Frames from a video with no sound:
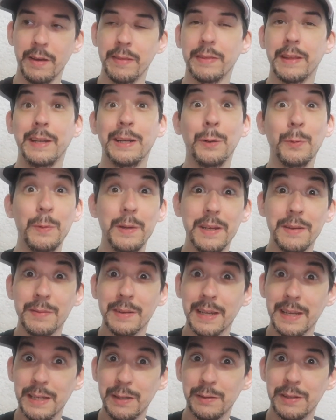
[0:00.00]
They don't
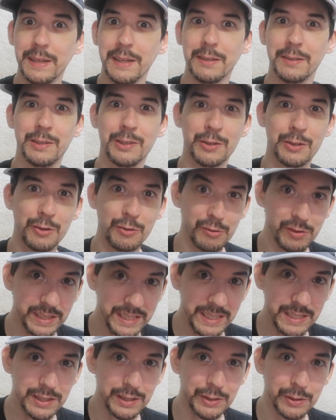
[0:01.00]
even let you take a
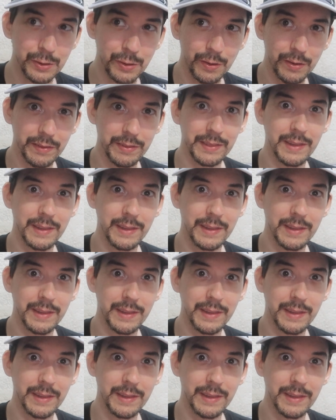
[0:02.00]
screenshot.